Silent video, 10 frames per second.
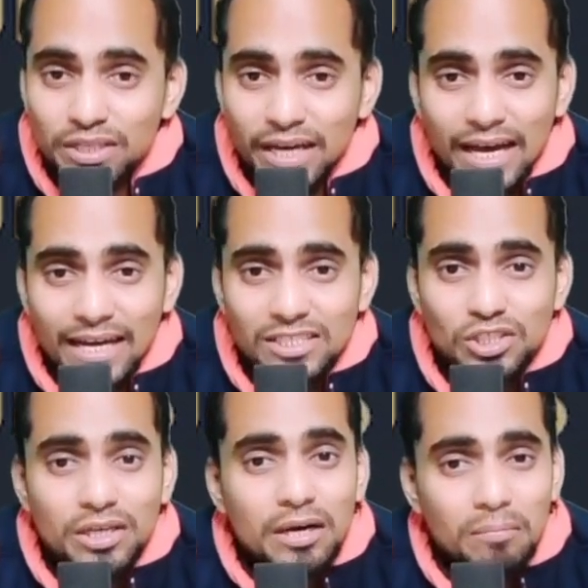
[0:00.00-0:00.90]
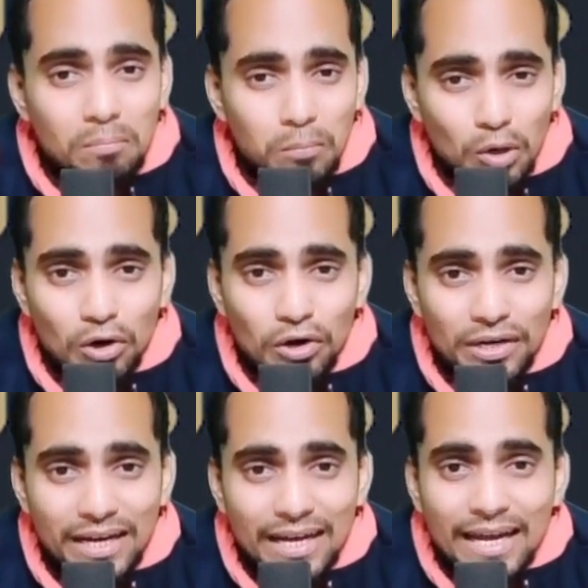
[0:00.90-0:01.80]
catch,
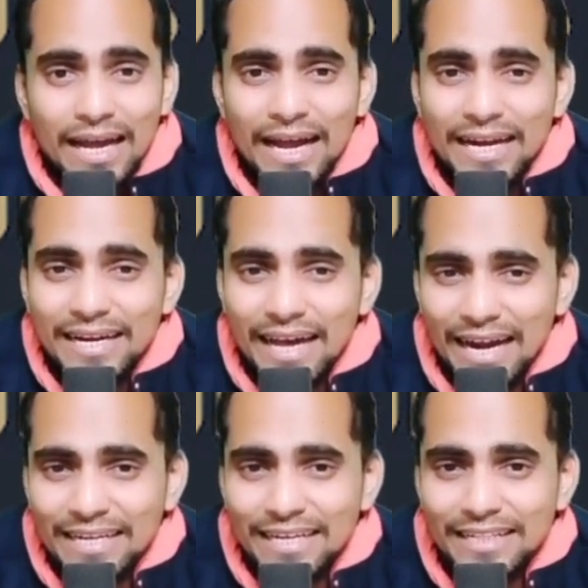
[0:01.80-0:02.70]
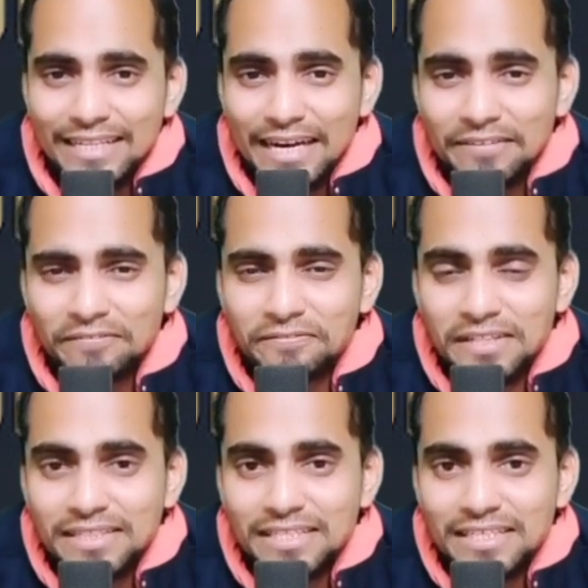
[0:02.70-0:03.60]
block, and handle that
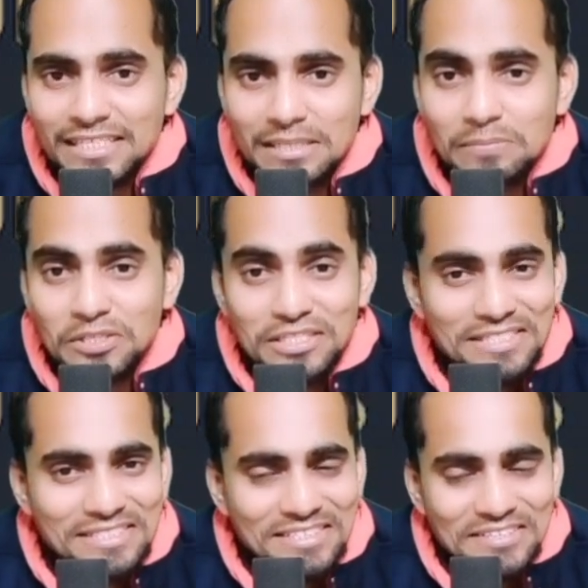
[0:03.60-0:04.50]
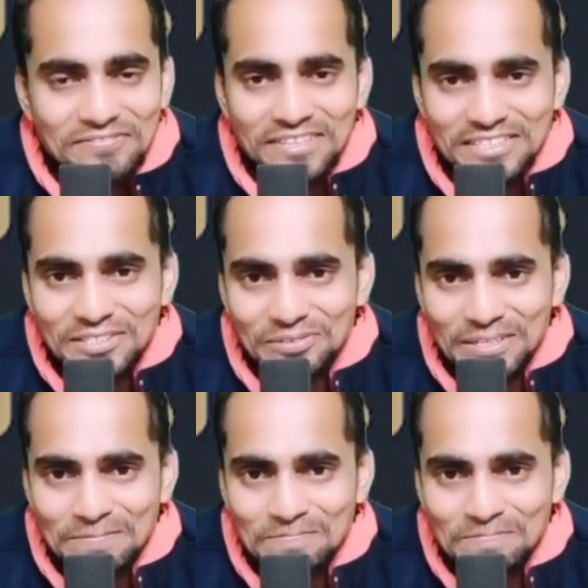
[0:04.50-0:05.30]
filthy exceptions effectively.